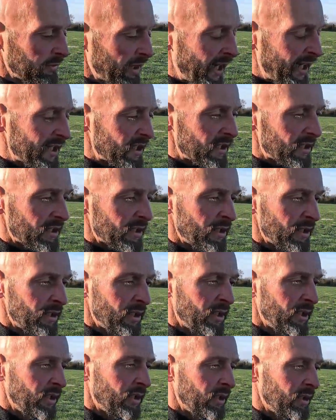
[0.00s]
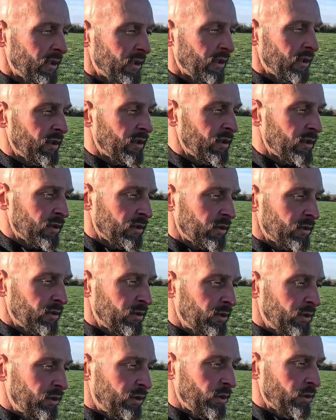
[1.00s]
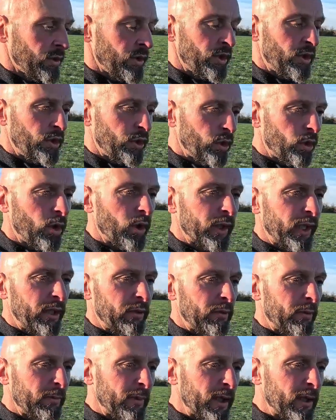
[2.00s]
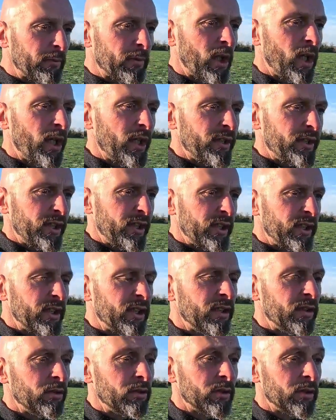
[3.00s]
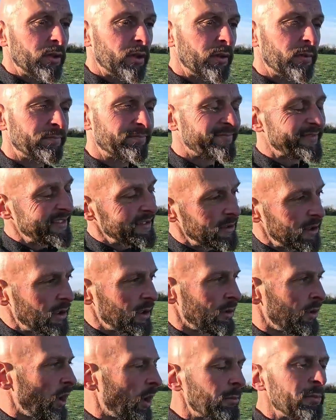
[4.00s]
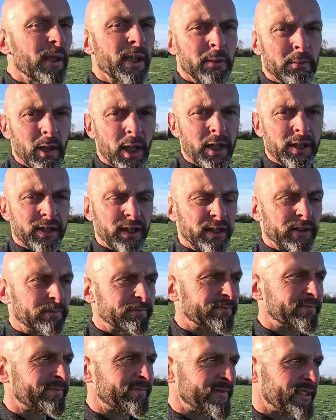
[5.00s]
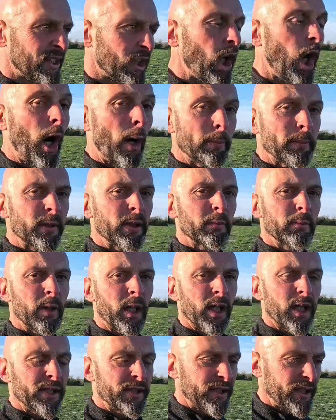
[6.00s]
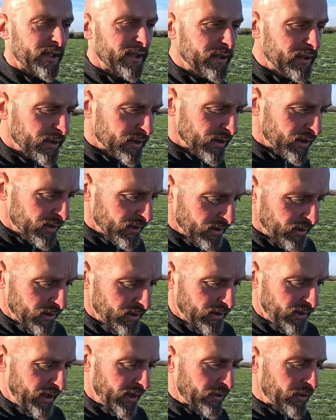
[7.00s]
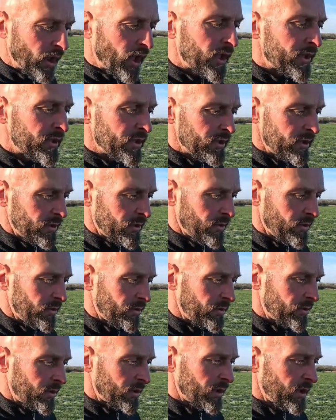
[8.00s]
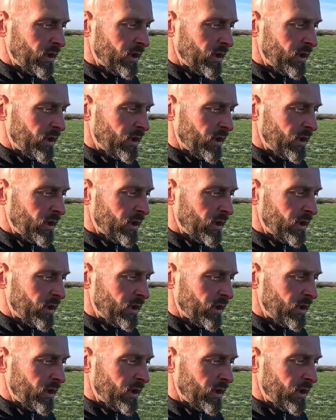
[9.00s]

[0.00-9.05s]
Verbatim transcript: rates to ensure that we're minimizing not minimizing optimizing and nitrogen use